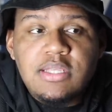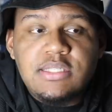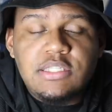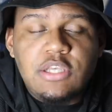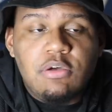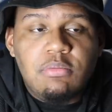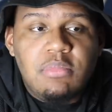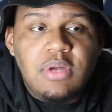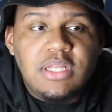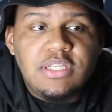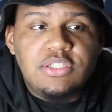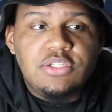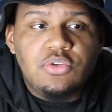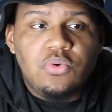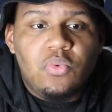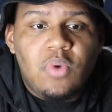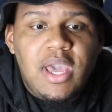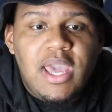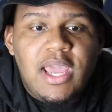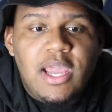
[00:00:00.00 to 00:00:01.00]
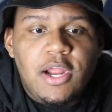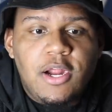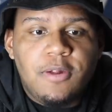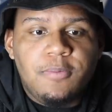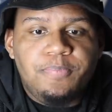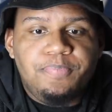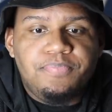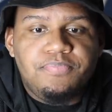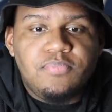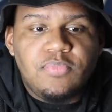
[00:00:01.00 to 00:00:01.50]
So much to
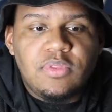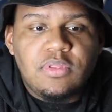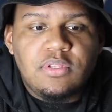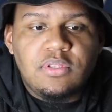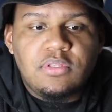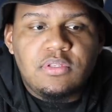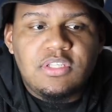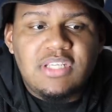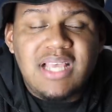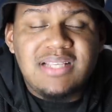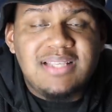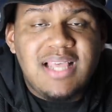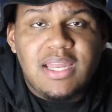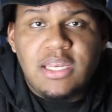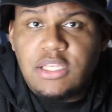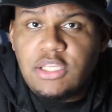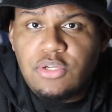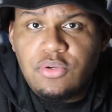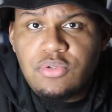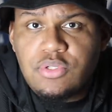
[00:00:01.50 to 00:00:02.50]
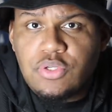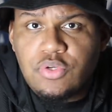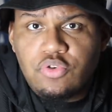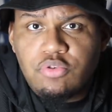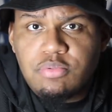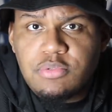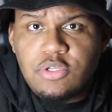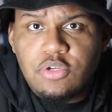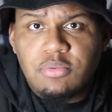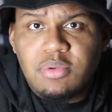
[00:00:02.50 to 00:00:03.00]
where shouts out to
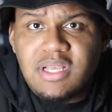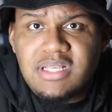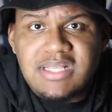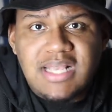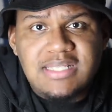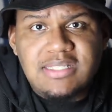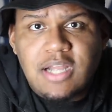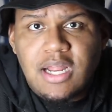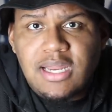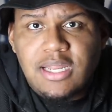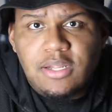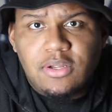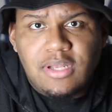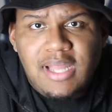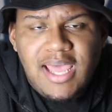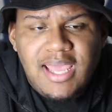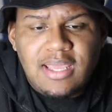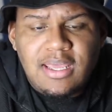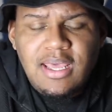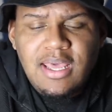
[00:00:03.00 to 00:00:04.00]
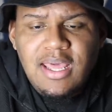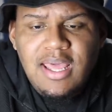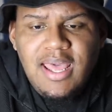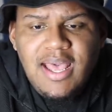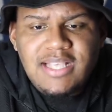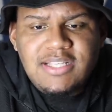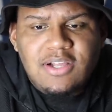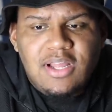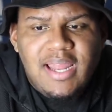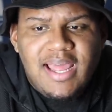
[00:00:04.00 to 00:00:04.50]
YouTube too, because that's our little like
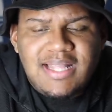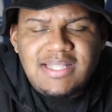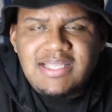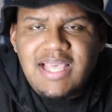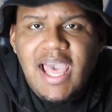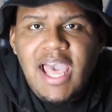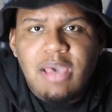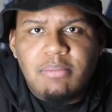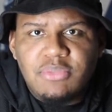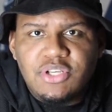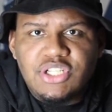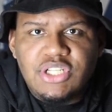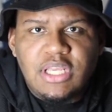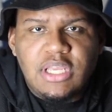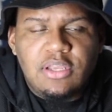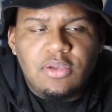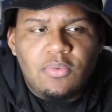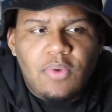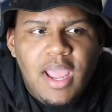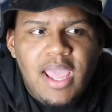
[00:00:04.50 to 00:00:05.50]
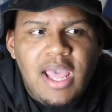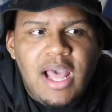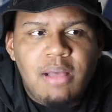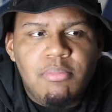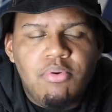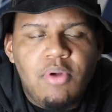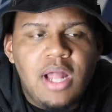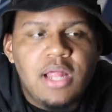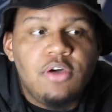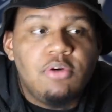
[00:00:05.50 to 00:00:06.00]
that's our like time machine, right?
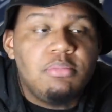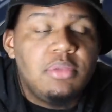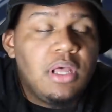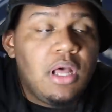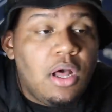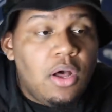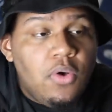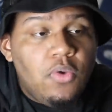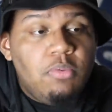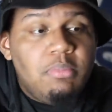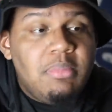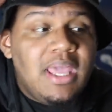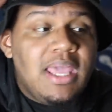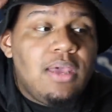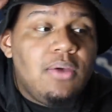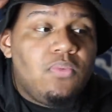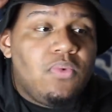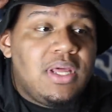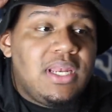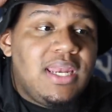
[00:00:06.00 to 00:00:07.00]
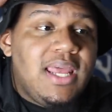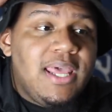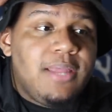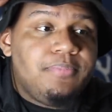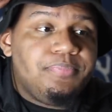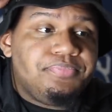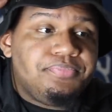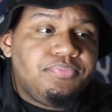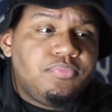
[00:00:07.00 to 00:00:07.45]
I'm probably gonna be an old man one day